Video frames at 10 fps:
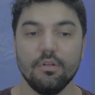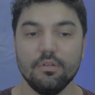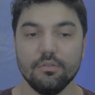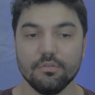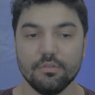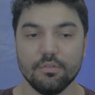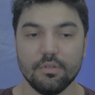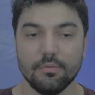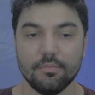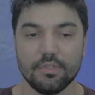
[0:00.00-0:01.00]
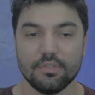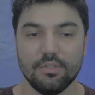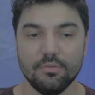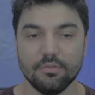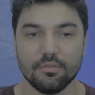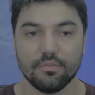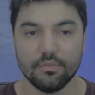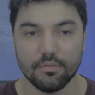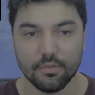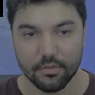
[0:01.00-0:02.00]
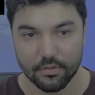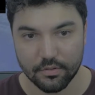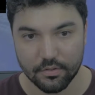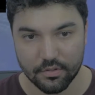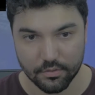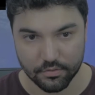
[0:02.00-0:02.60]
It was because there